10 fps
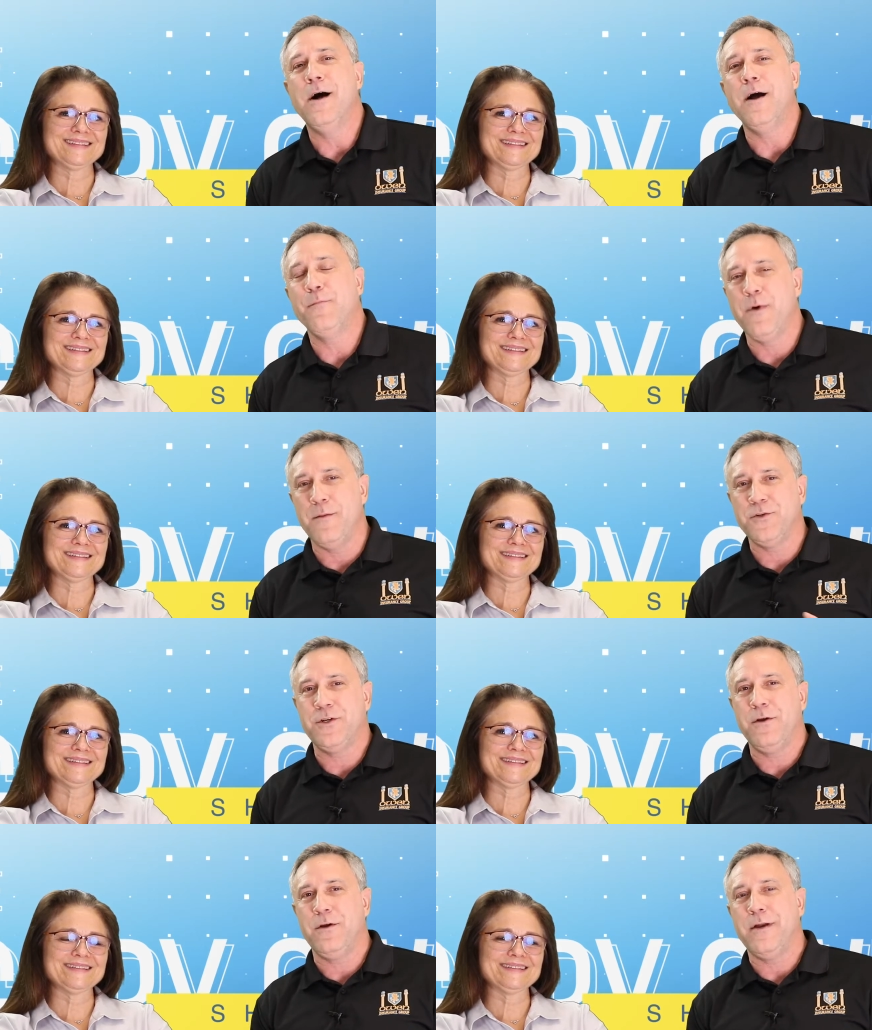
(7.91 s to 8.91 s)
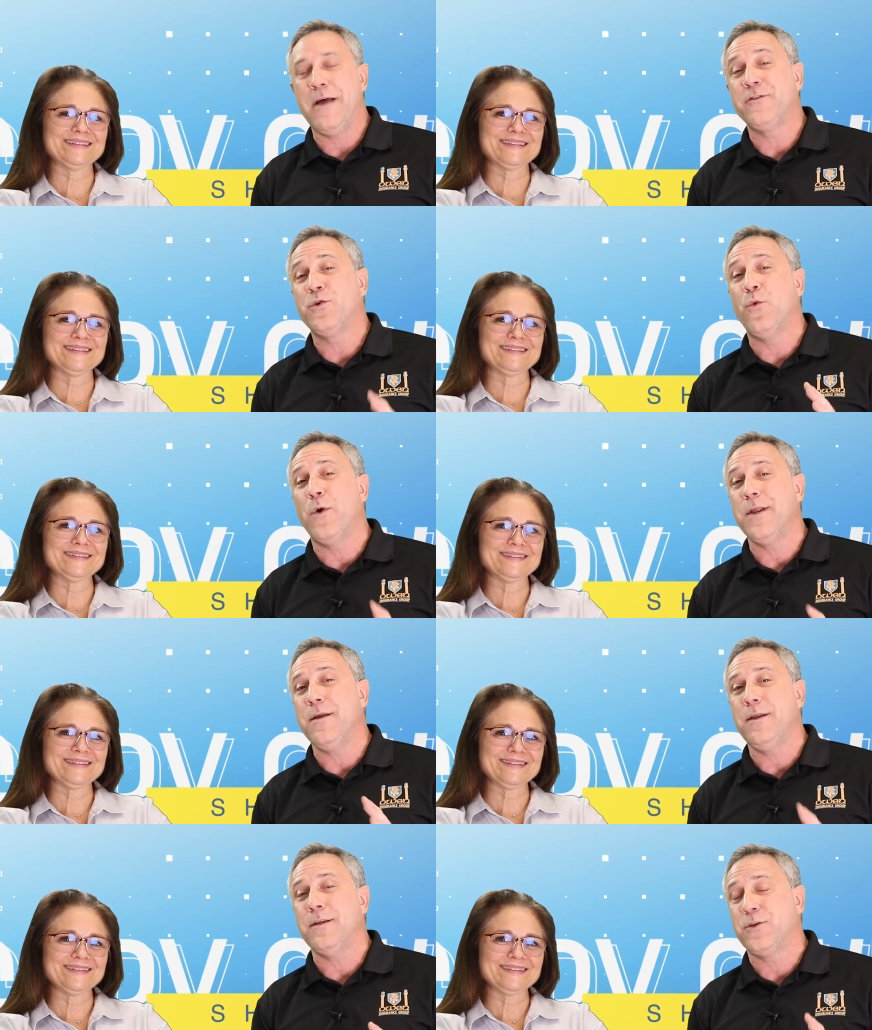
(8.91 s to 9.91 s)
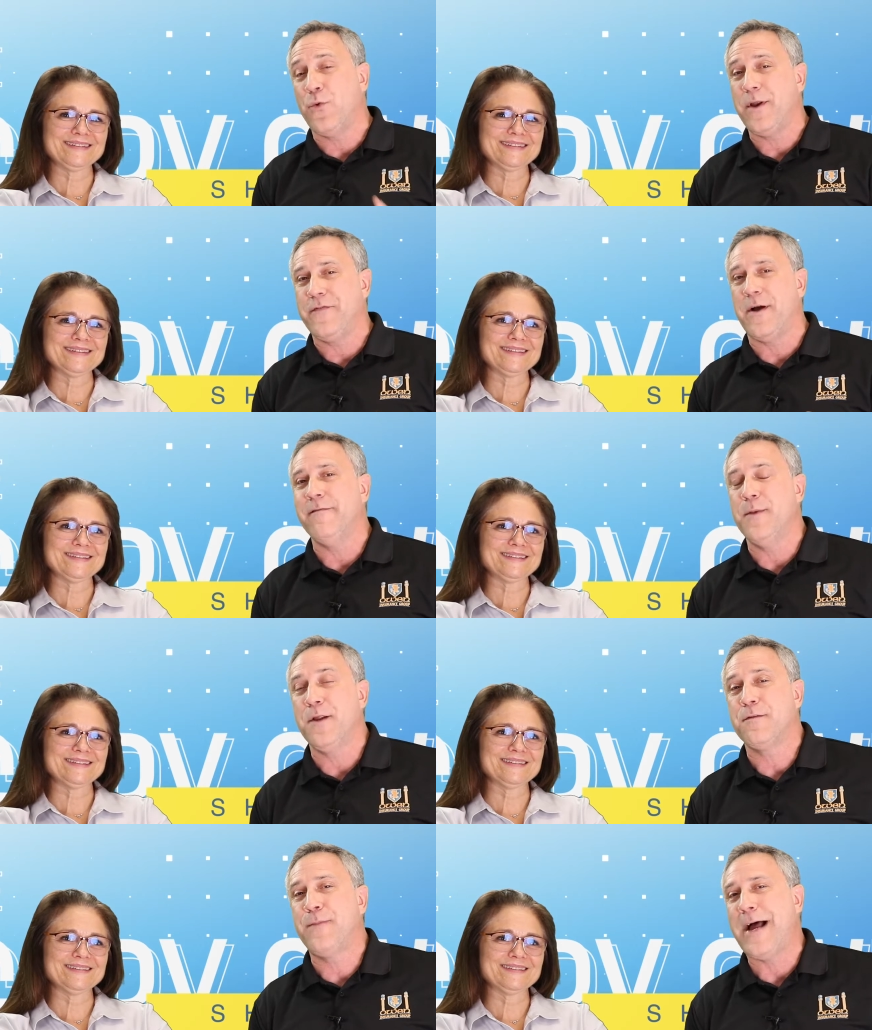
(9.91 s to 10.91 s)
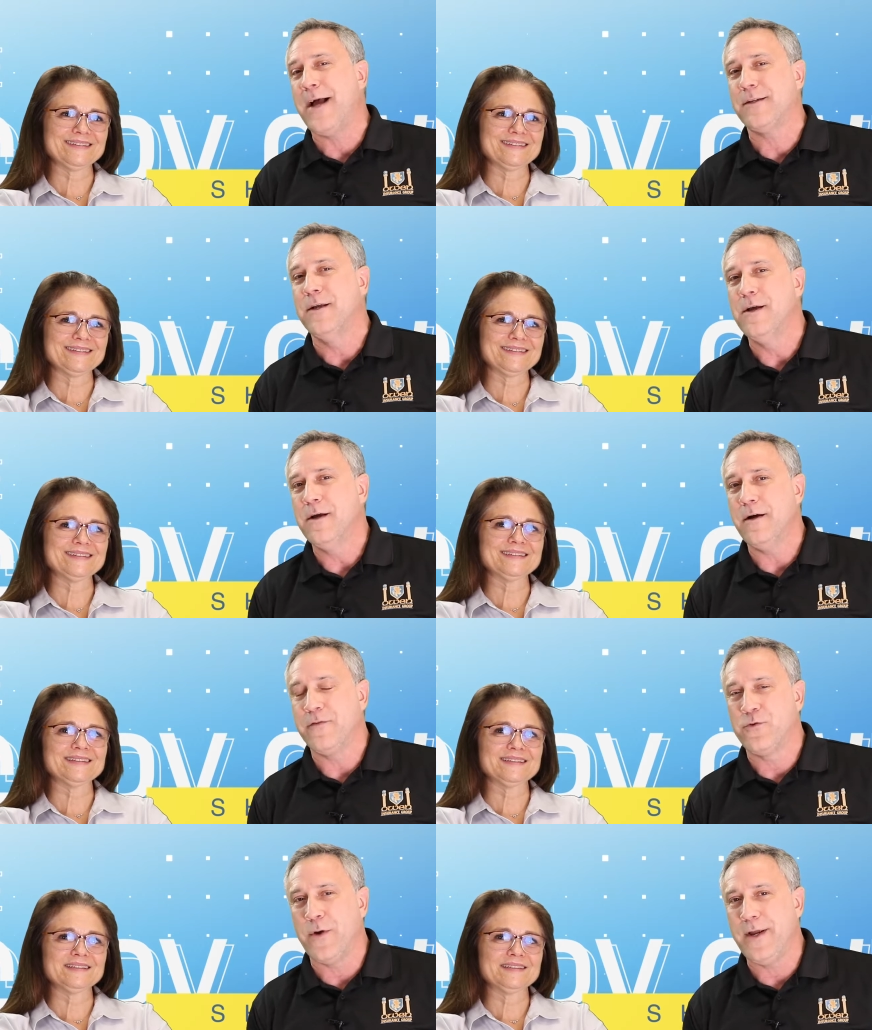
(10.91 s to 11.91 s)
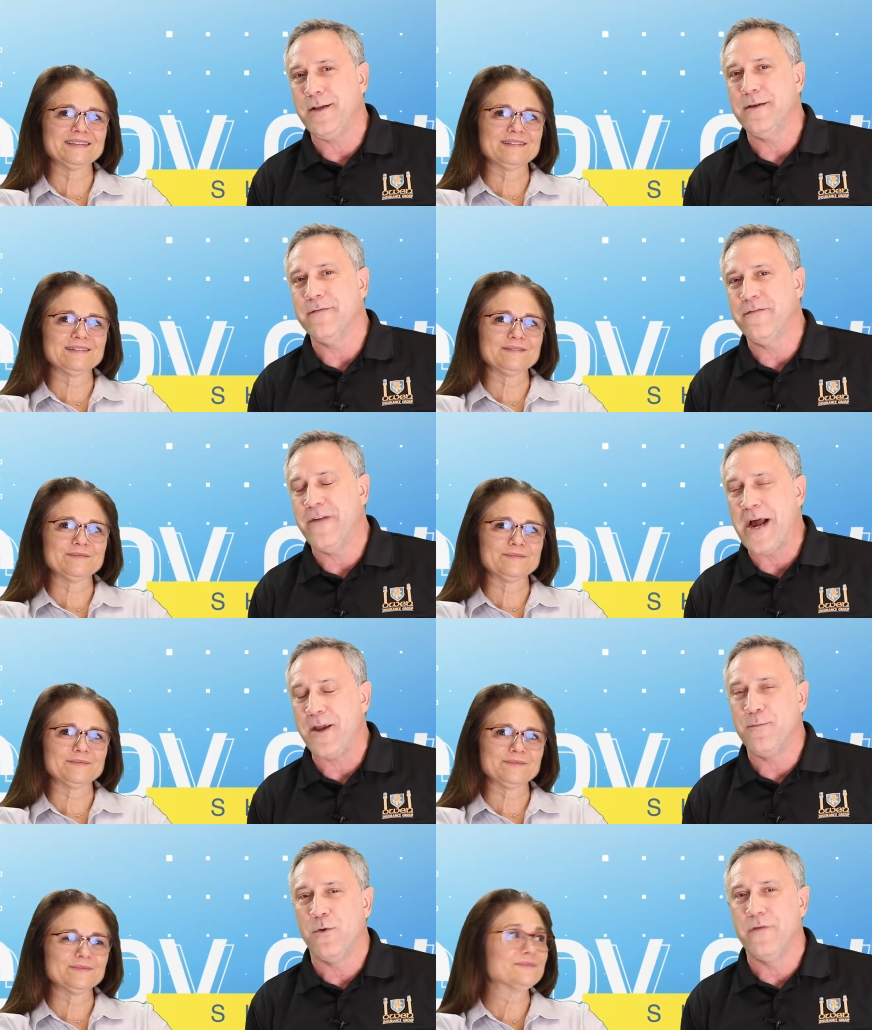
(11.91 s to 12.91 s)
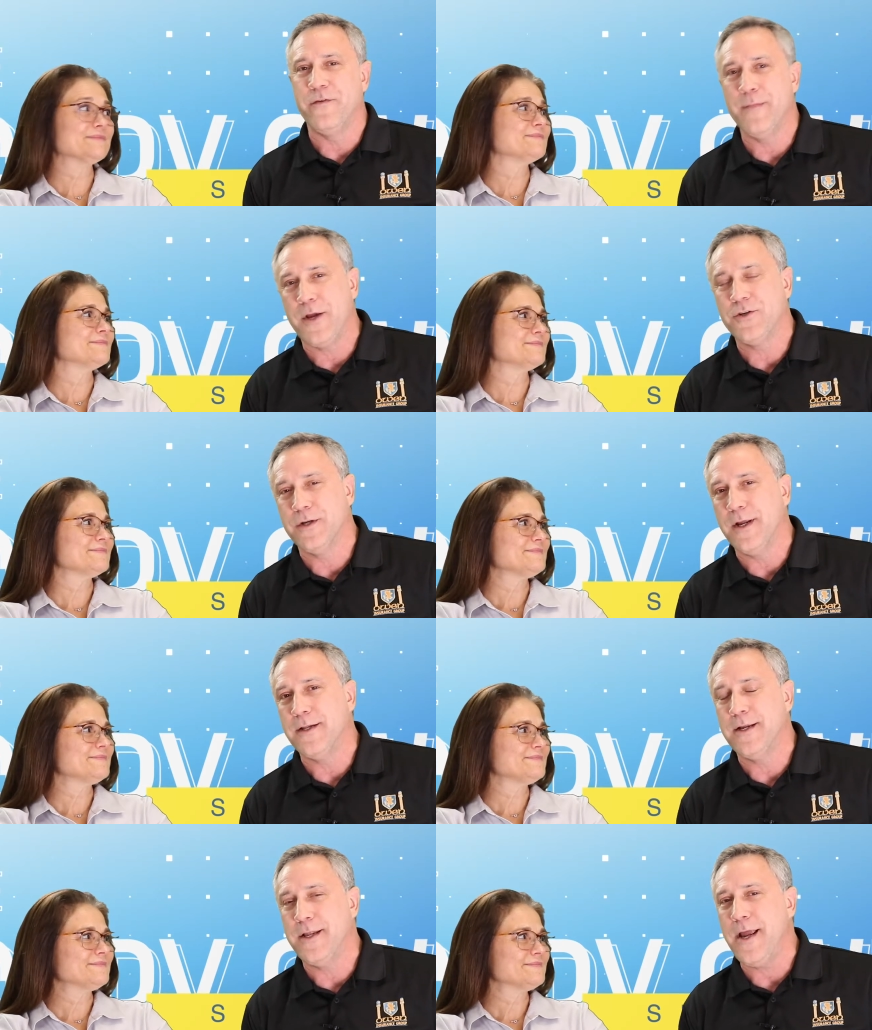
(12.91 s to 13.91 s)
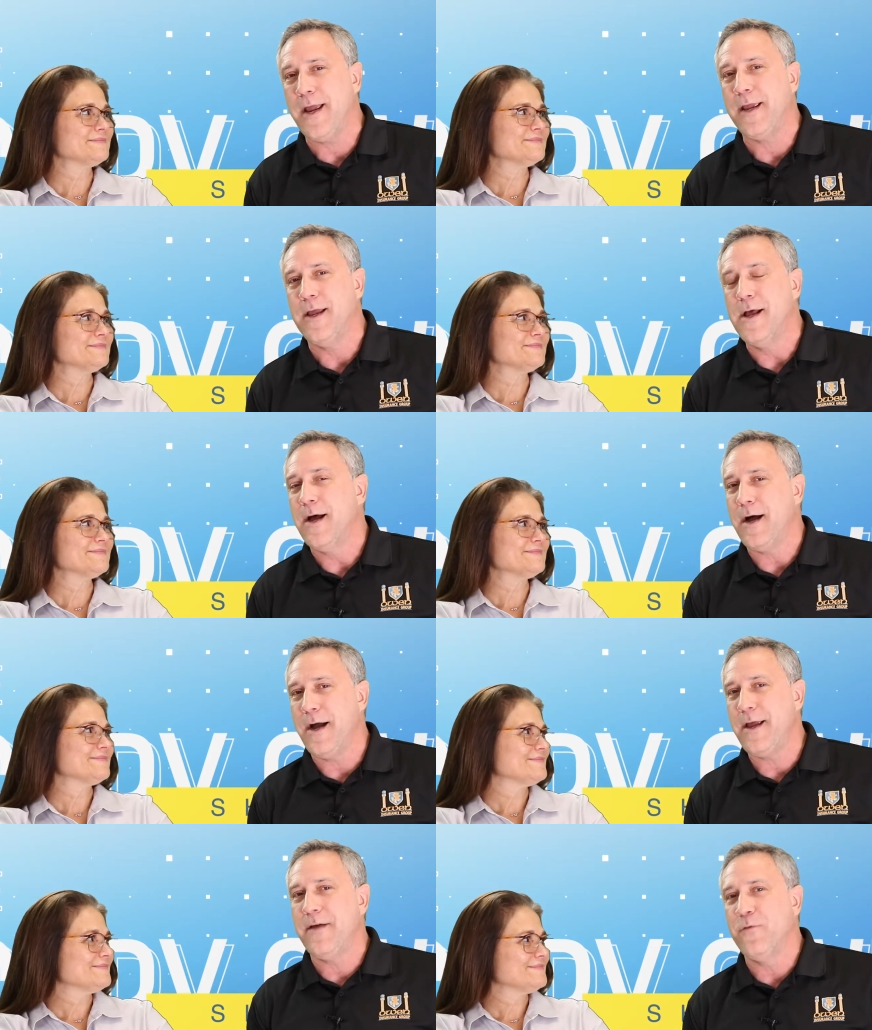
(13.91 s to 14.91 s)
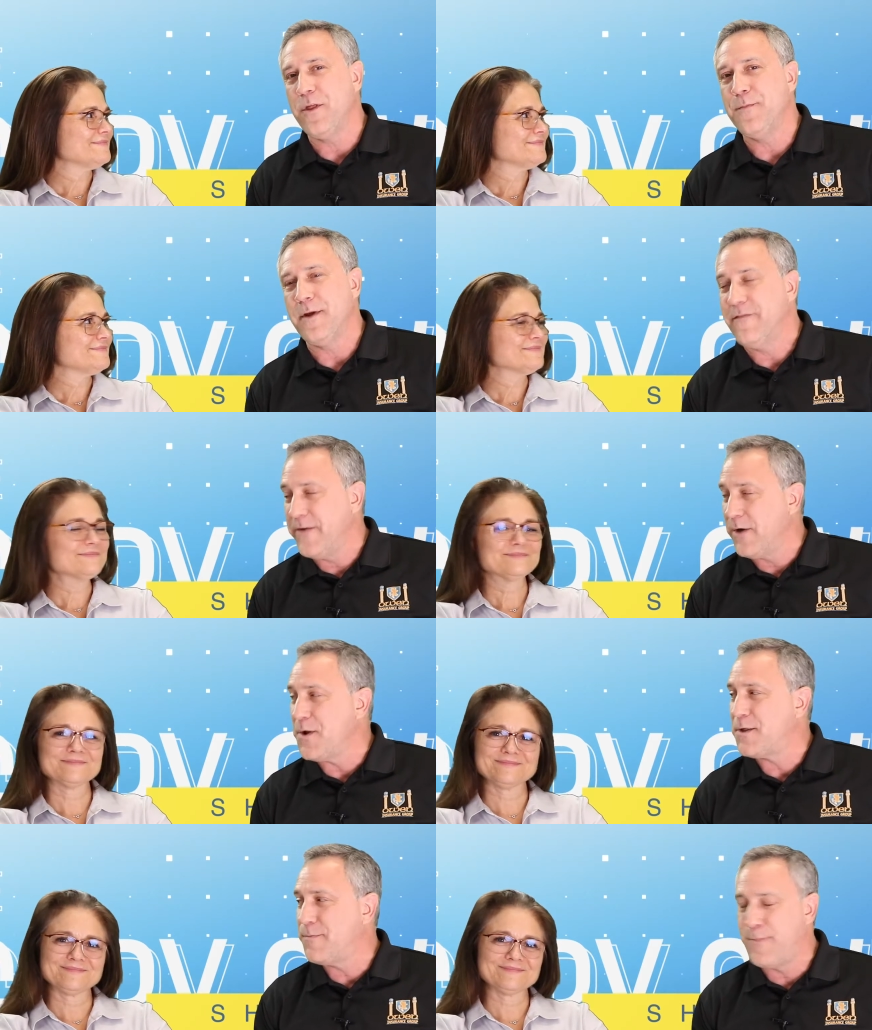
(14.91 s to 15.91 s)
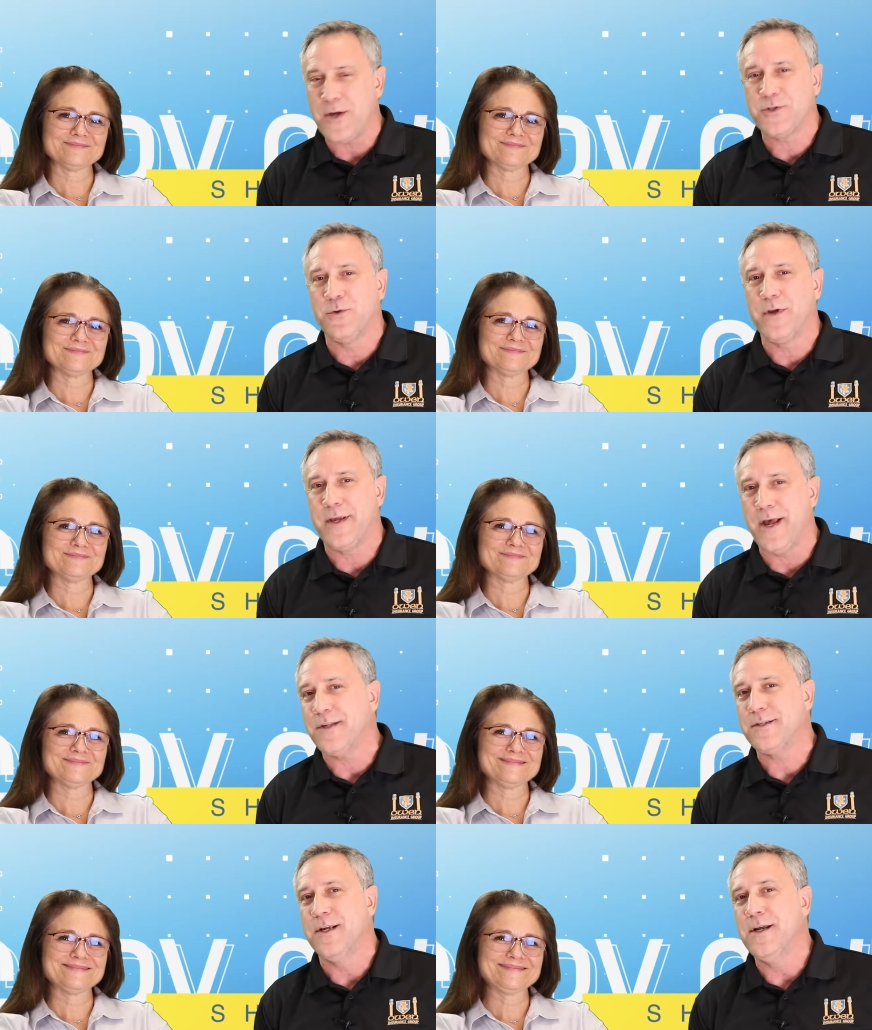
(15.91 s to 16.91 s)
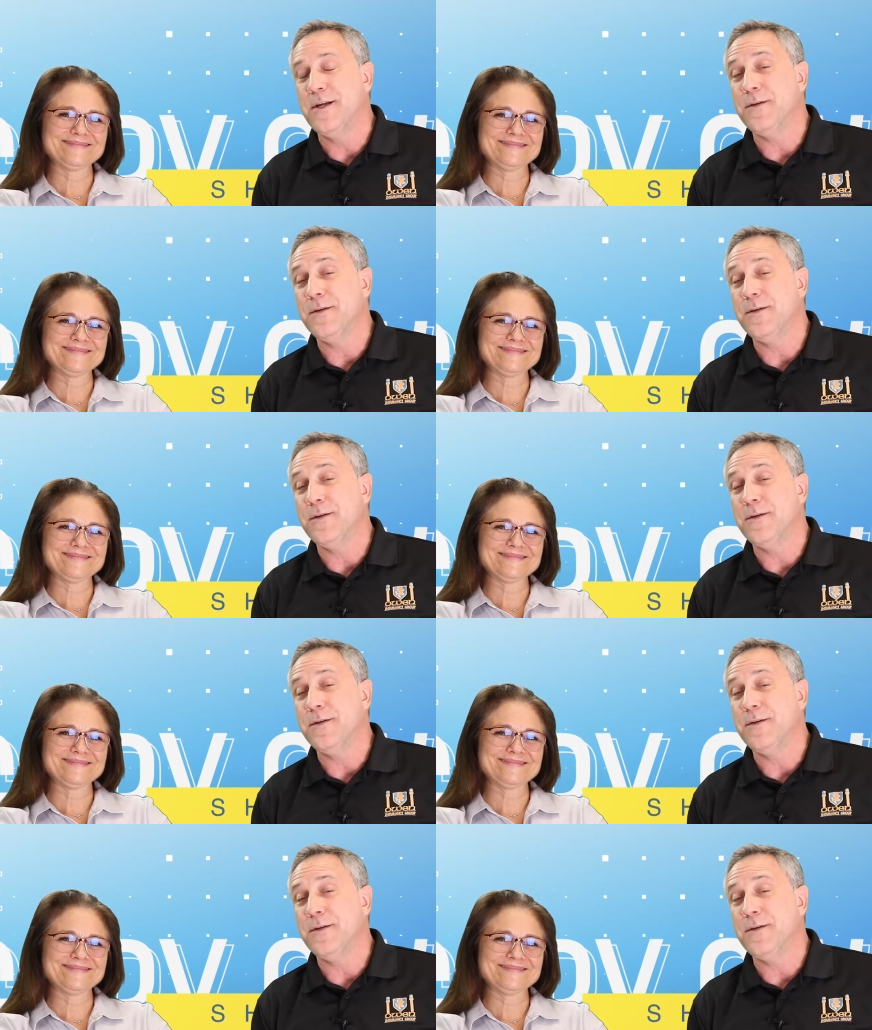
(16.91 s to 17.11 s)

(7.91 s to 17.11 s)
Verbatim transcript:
Speaker 1: I promise you, you're going to have 20 to 25 minutes packed of great, valuable information. And today, I have with me a very special guest,